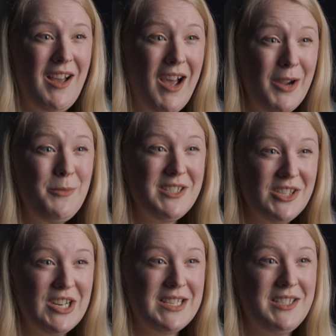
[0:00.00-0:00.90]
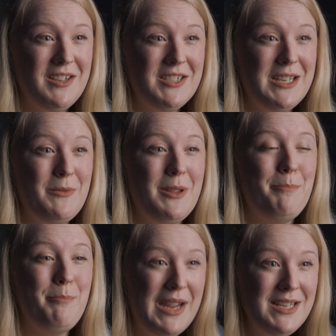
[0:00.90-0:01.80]
I would suggest starting with the
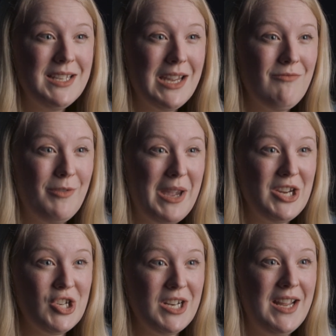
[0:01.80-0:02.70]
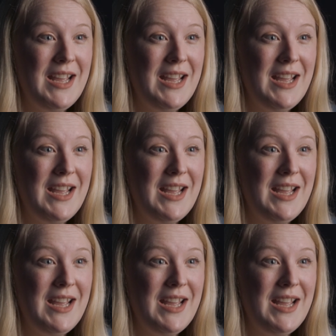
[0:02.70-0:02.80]
basic information